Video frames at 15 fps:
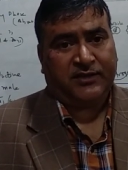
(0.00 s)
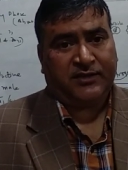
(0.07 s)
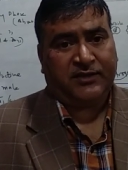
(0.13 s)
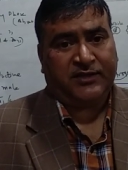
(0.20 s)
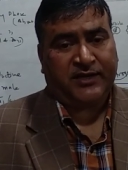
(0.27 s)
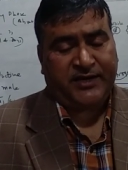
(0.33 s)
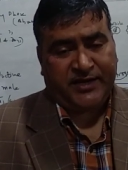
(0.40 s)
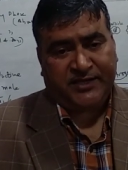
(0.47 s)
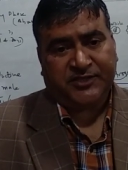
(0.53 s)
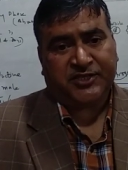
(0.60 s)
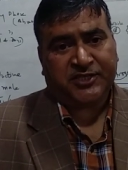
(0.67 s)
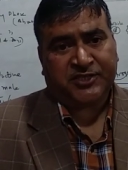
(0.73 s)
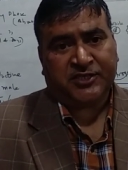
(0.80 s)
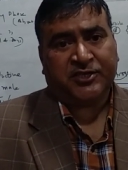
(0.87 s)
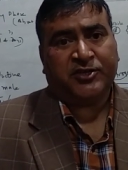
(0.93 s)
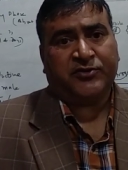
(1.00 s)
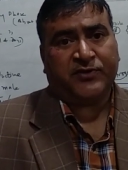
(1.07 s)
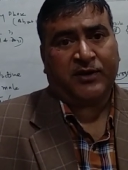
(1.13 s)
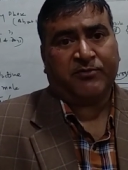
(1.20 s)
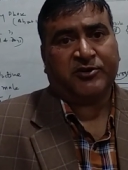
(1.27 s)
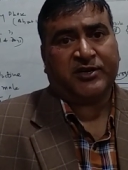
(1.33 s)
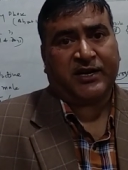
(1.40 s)
The range is
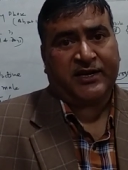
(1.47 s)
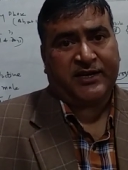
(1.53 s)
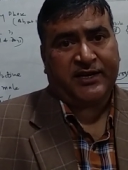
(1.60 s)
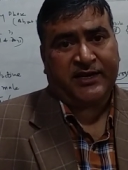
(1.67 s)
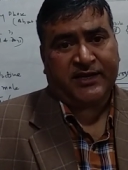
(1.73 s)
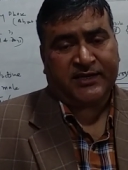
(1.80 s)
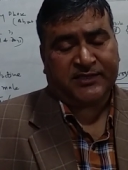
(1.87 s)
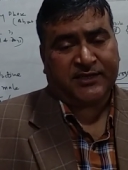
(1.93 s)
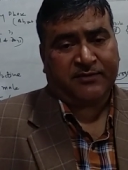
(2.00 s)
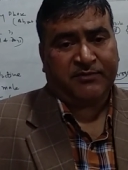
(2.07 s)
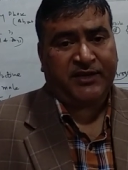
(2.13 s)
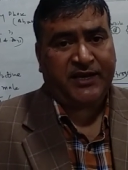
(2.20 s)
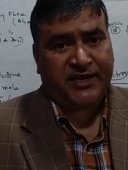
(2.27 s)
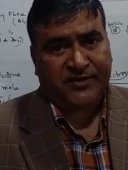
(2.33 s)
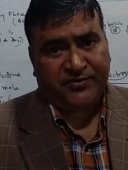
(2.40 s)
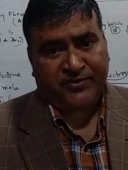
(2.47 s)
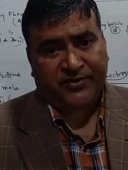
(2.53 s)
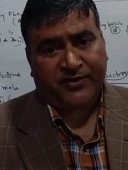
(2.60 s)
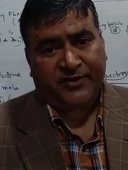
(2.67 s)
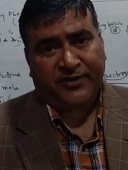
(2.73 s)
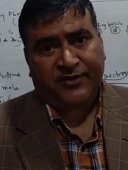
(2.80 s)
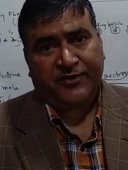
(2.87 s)
12 to 13 years of the age
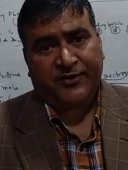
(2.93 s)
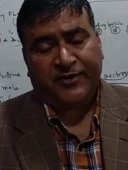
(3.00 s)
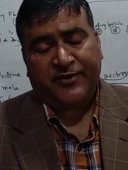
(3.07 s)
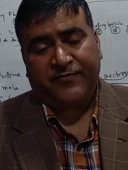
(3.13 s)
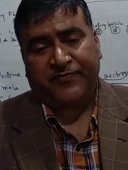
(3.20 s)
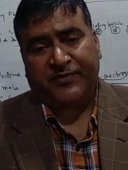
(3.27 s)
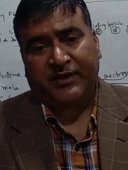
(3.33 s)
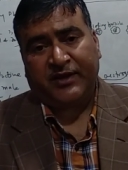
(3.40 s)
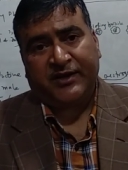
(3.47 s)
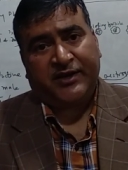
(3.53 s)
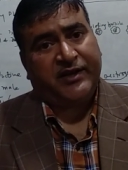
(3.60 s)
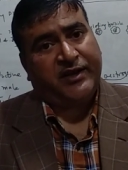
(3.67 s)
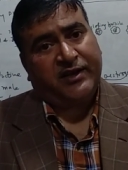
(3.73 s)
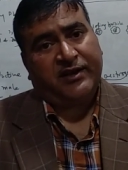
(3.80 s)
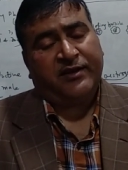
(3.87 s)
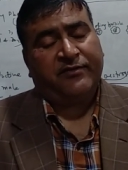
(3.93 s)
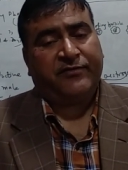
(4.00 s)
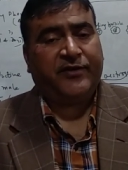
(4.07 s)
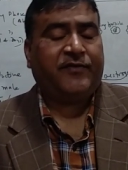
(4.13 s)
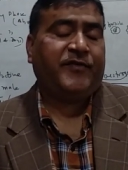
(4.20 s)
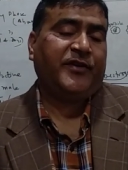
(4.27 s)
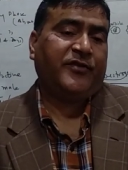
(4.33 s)
till
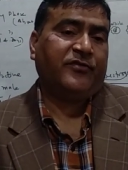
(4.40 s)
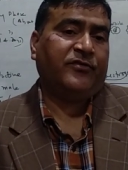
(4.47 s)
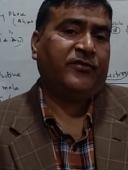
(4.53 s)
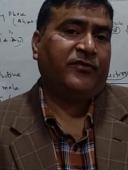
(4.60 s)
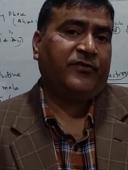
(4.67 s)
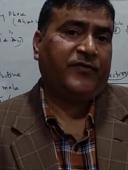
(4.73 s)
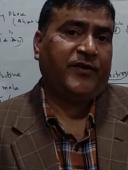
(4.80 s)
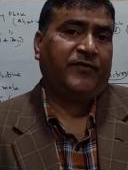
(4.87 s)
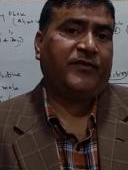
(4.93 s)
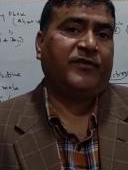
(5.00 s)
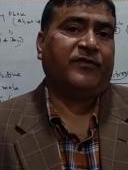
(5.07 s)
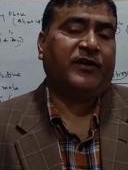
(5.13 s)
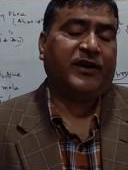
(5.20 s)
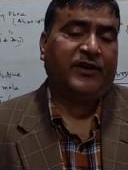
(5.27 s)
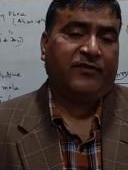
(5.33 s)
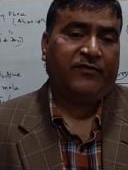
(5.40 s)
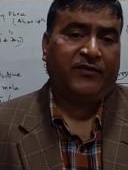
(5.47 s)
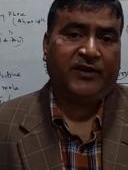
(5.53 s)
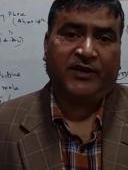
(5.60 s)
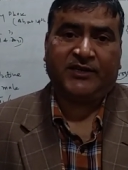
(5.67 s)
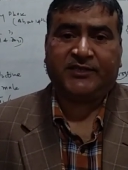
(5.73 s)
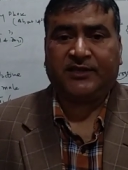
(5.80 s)
50 to 55
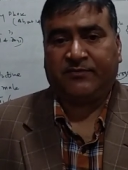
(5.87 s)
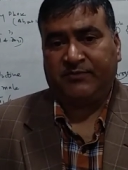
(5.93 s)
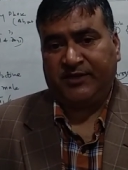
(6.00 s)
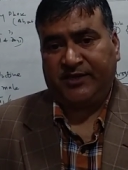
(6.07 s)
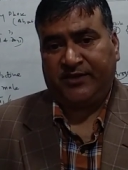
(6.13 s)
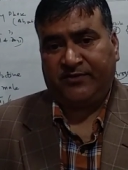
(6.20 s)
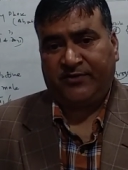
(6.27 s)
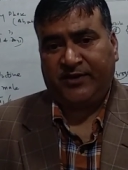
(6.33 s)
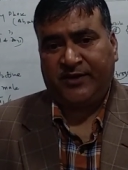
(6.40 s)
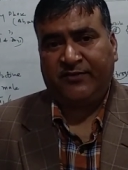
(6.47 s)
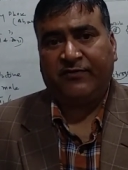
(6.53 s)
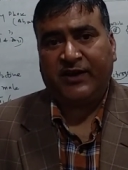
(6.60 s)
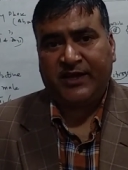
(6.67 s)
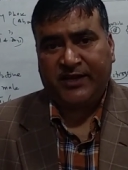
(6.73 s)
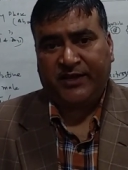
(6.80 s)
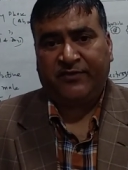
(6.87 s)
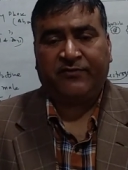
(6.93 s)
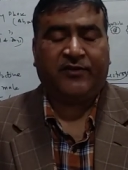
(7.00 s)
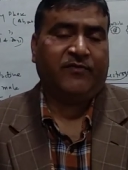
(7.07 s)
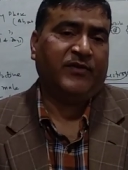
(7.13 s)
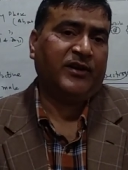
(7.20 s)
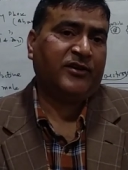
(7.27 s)
years of the age. It varies
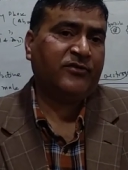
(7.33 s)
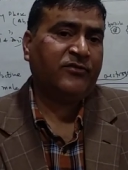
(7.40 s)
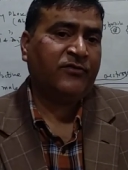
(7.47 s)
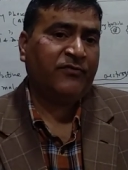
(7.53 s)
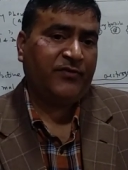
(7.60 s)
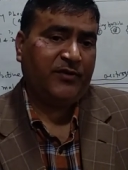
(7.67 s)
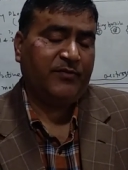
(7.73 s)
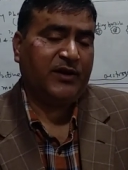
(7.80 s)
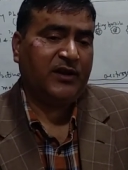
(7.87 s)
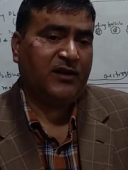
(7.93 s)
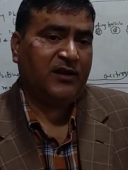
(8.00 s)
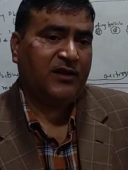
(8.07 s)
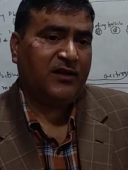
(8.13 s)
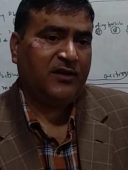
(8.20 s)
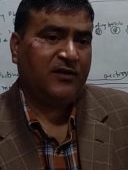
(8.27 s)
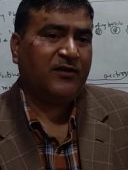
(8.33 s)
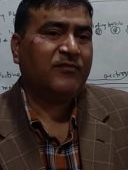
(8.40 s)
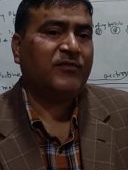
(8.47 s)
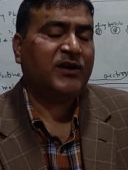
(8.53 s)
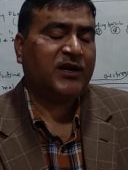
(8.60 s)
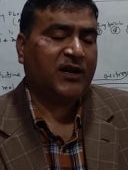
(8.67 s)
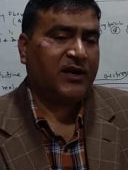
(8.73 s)
female to female,
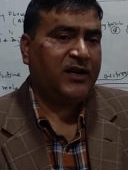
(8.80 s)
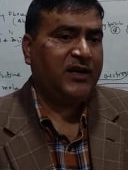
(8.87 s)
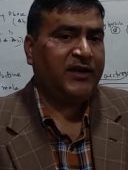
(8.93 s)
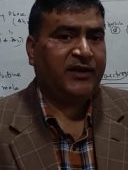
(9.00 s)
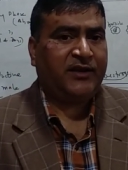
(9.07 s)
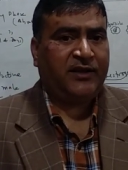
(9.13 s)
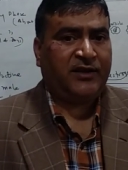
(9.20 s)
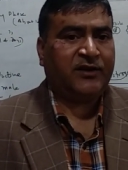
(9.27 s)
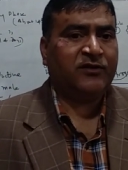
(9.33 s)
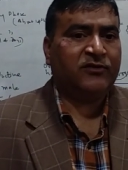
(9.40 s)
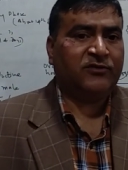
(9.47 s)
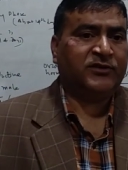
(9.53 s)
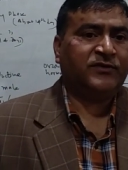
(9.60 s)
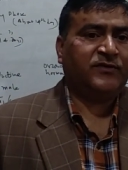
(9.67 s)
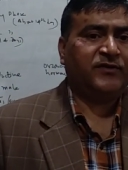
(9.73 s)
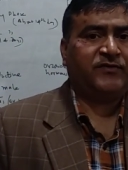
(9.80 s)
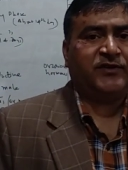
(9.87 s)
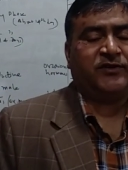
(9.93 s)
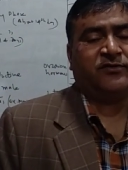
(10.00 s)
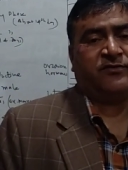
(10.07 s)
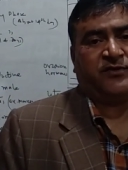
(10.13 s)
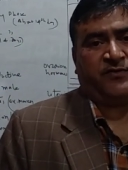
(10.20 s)
but hardly it goes
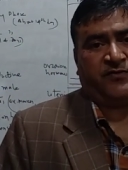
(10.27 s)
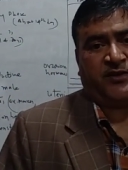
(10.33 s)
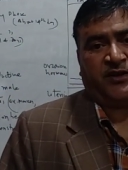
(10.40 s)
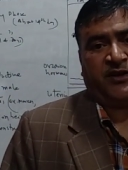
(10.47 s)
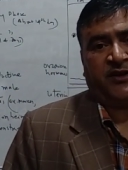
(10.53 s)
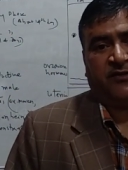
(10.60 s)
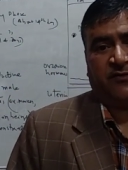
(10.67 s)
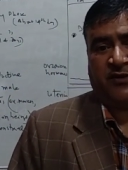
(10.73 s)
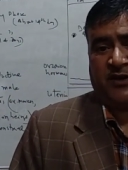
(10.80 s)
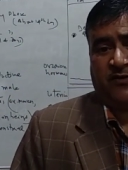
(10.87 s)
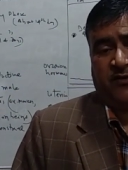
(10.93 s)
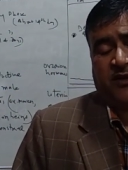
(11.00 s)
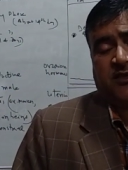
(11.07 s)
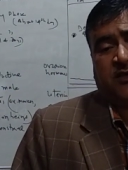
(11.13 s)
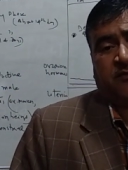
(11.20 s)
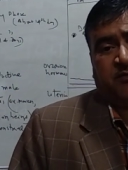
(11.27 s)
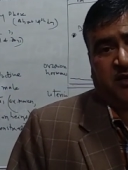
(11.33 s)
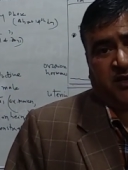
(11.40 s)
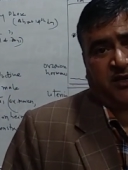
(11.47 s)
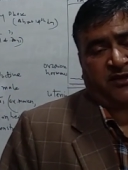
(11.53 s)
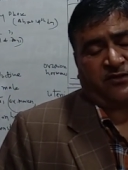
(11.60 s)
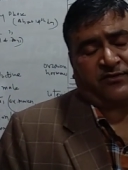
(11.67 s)
50 to 55 years of
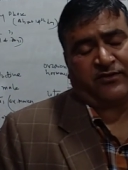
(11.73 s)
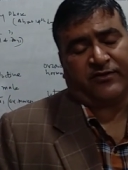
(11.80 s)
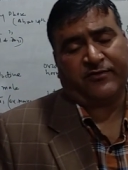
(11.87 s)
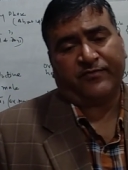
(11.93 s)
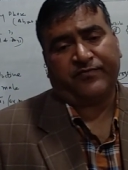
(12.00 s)
the age.